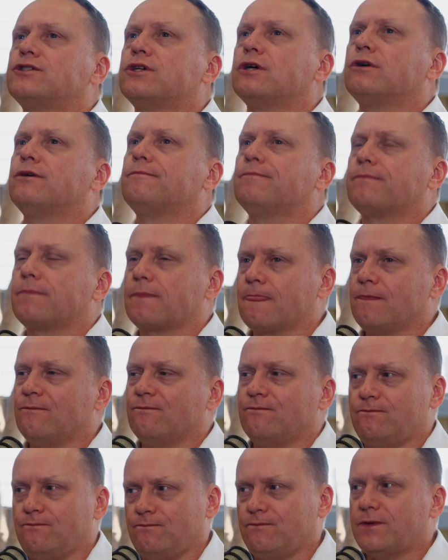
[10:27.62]
so
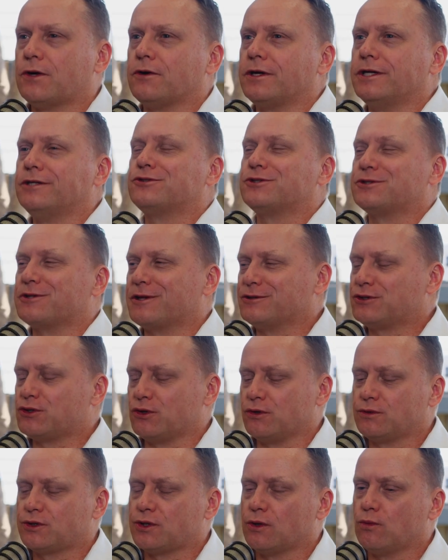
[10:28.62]
very interesting, those
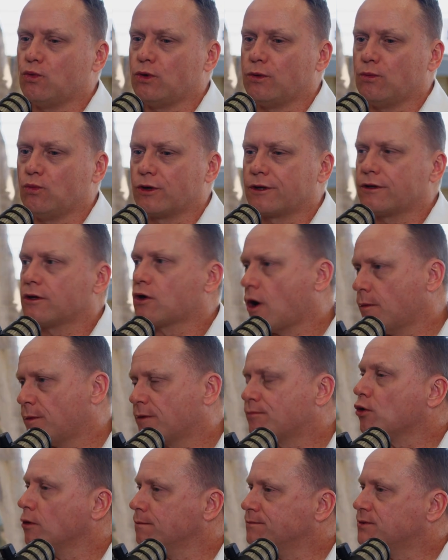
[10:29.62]
two. So what are the
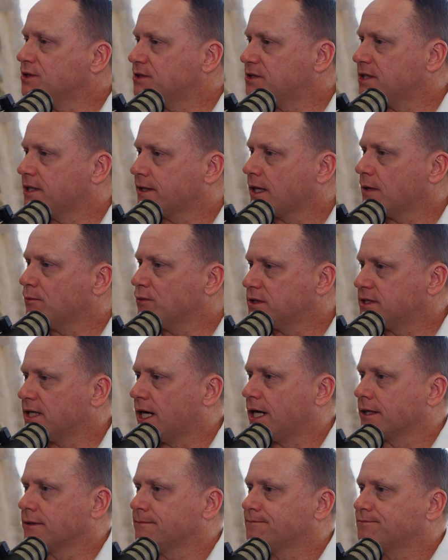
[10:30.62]
common problems you're seeing then with
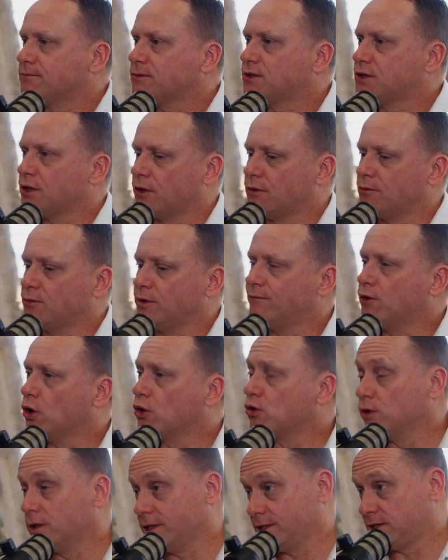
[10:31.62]
data? So we've
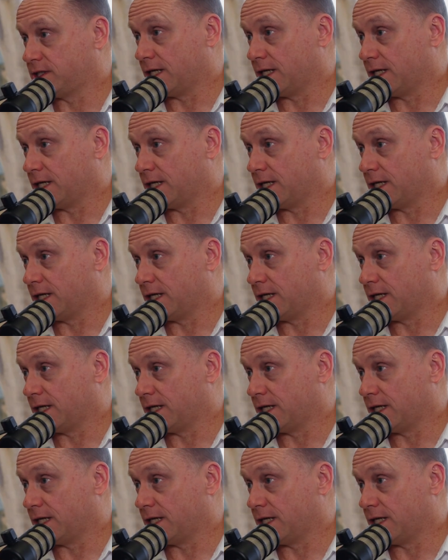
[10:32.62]
got all this